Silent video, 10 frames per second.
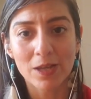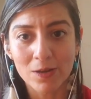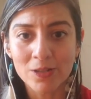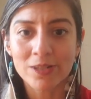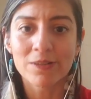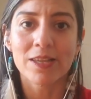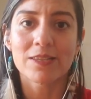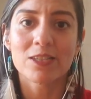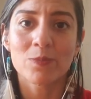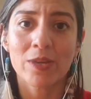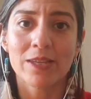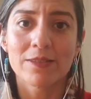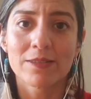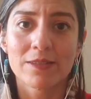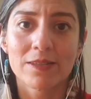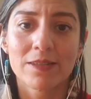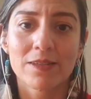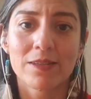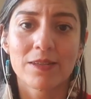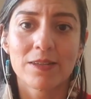Honor that space,
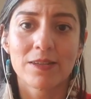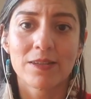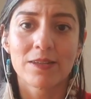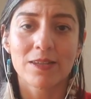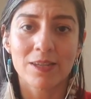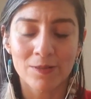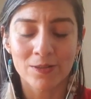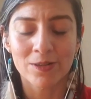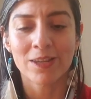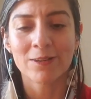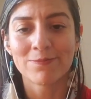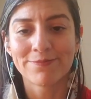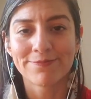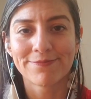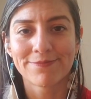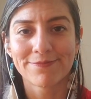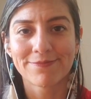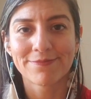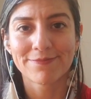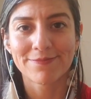and honor you,
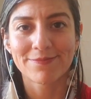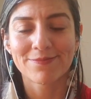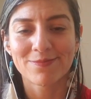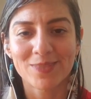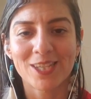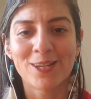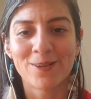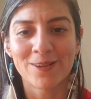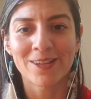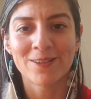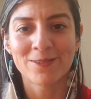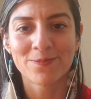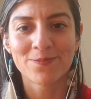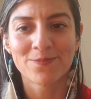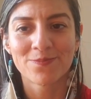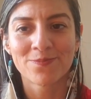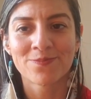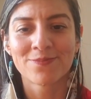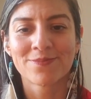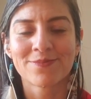and honor you.
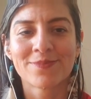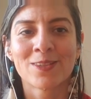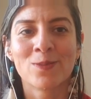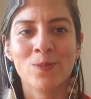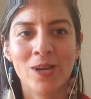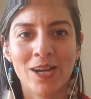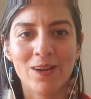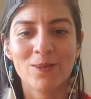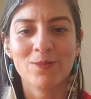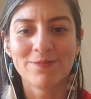Wow.